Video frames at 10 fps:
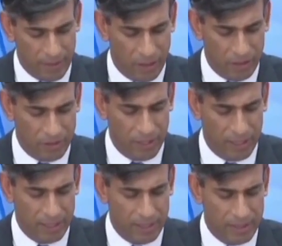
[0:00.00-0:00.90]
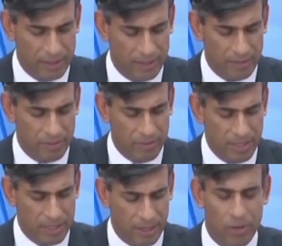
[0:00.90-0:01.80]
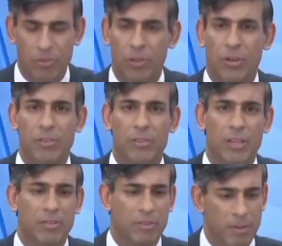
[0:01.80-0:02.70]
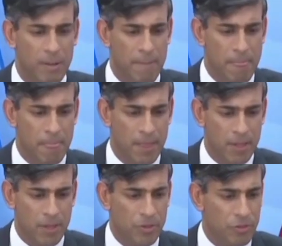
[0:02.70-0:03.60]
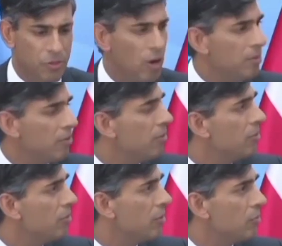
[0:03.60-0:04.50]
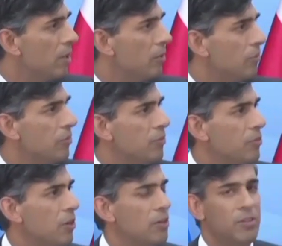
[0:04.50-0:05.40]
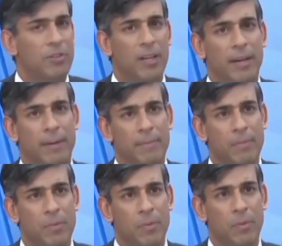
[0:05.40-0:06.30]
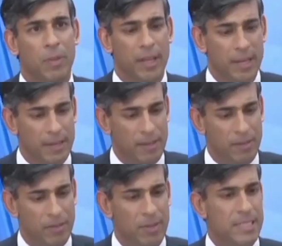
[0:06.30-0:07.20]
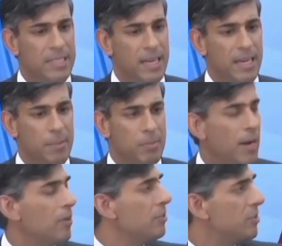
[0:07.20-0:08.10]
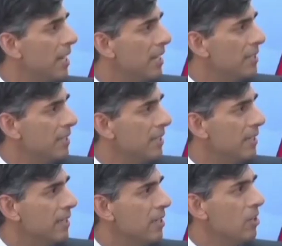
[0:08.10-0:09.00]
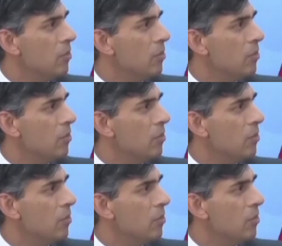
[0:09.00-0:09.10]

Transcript: The last thing for me to close on is this. You describe this as Israel's darkest hour. Well, then it's for me to say I'm proud to stand here